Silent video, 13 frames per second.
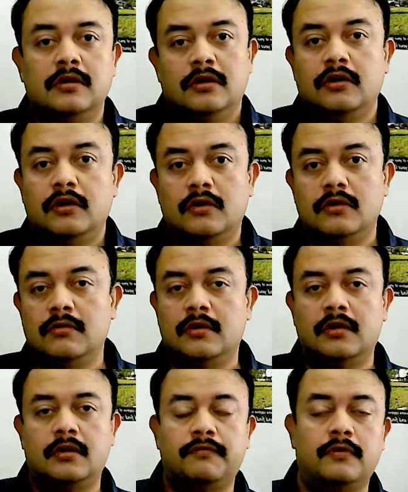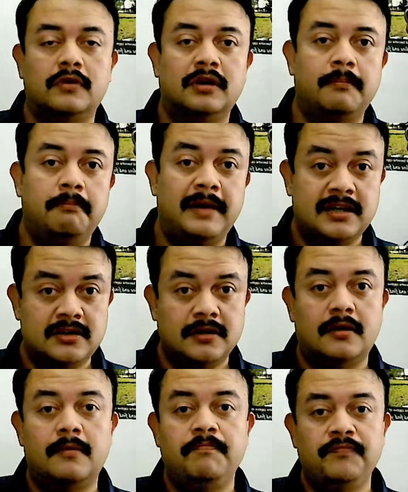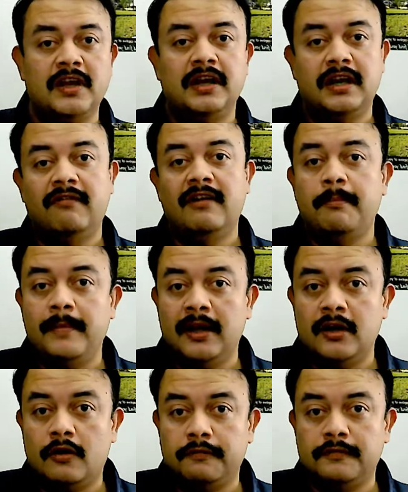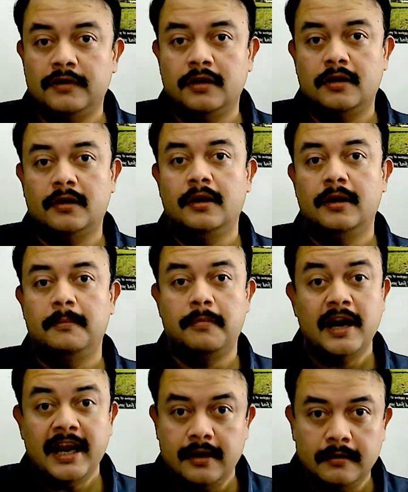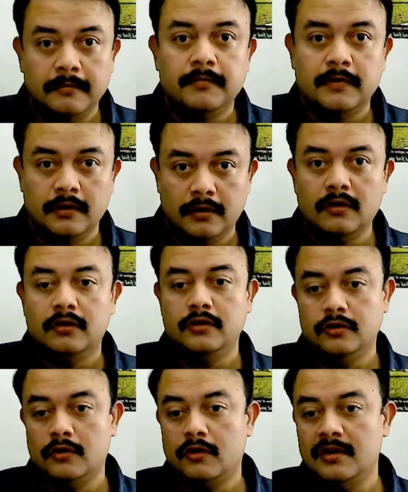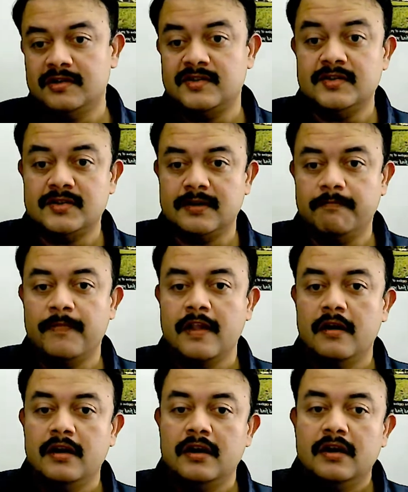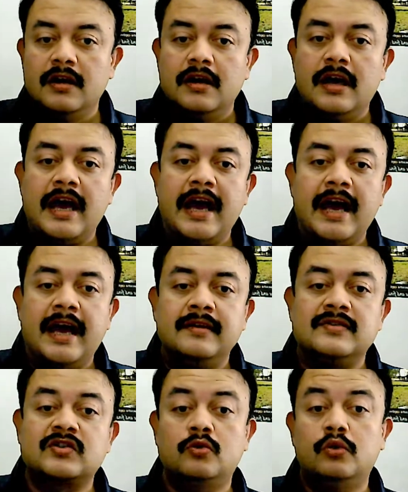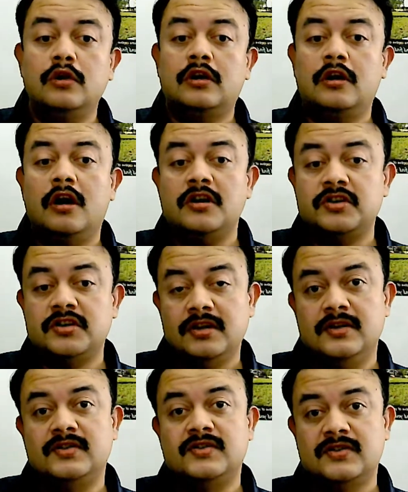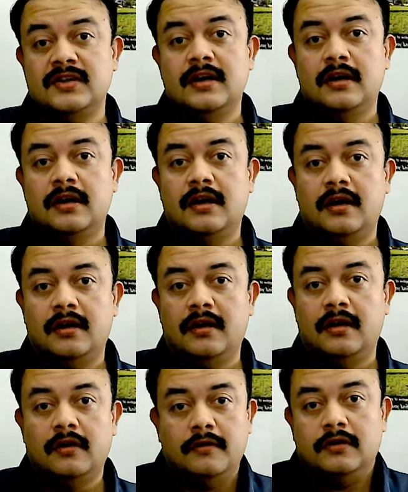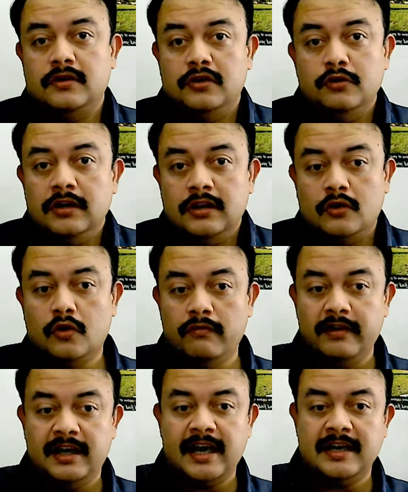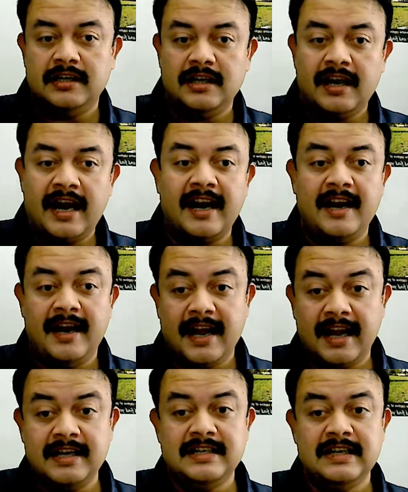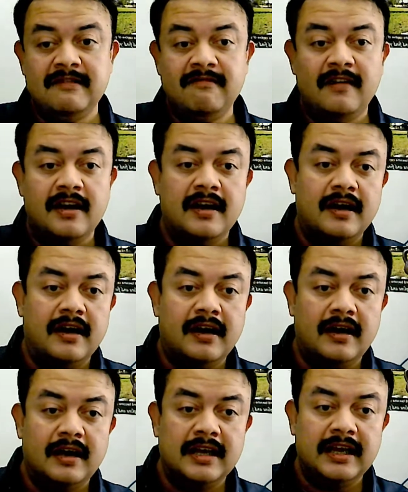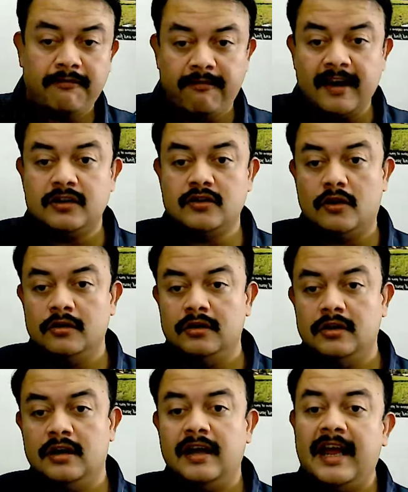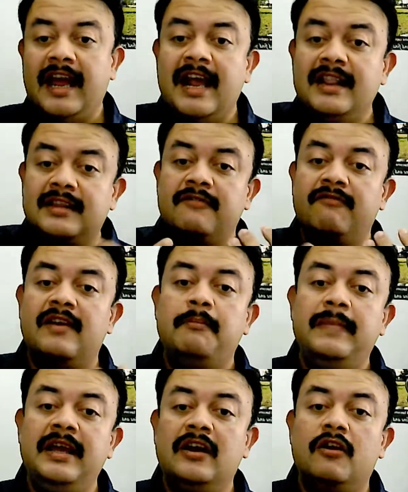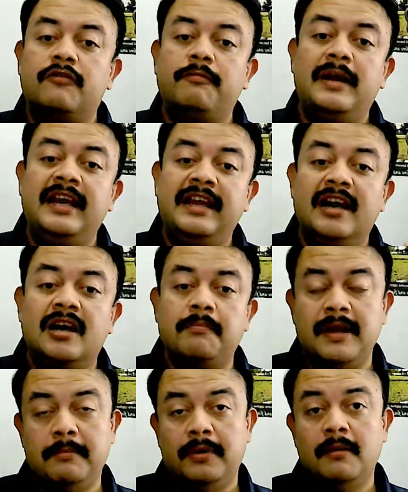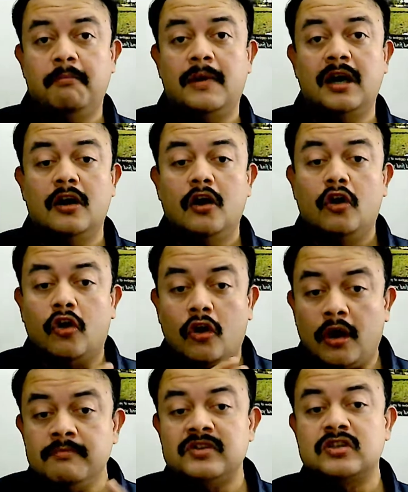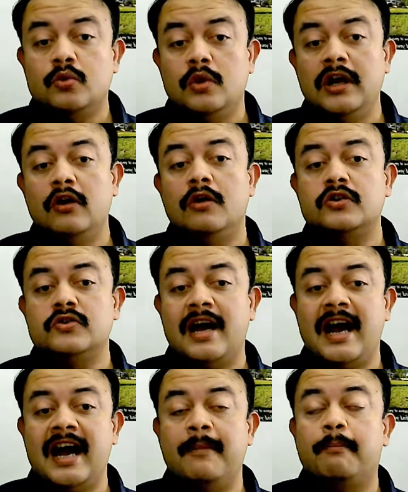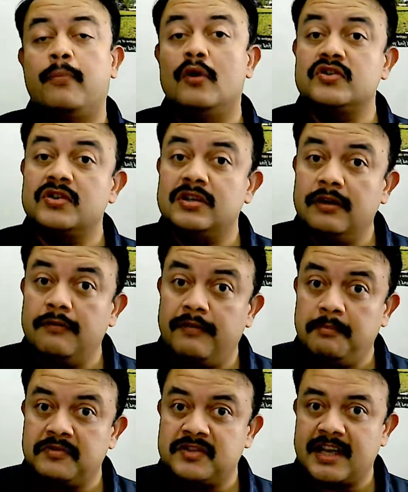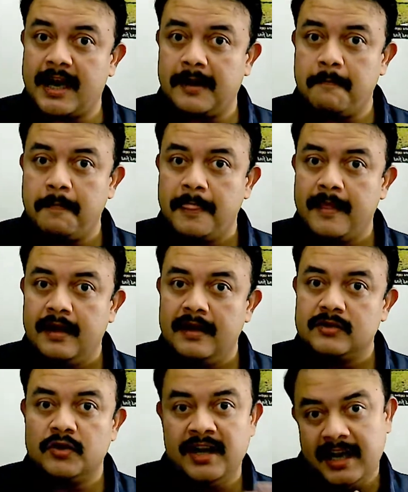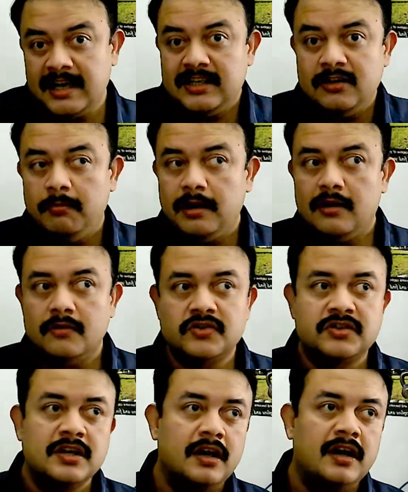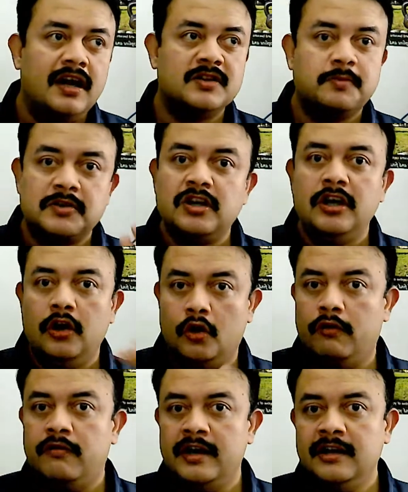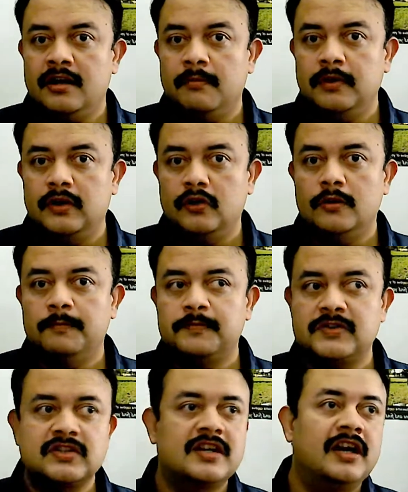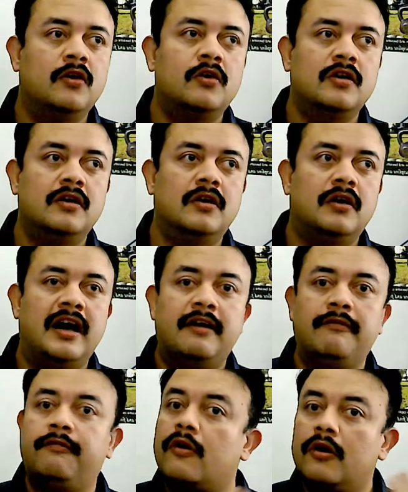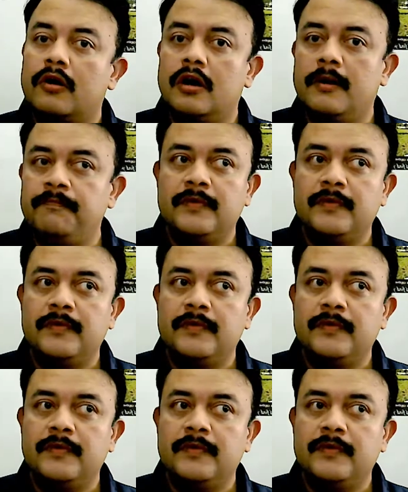you know, uh, for the better development of their brain, you know, neuronal system. And school closures uh, during the COVID nineteen had a negative Uh, effect on the health and well-being of many young people, but homeschooling also had positive flip side. So negative because especially lower income groups cannot afford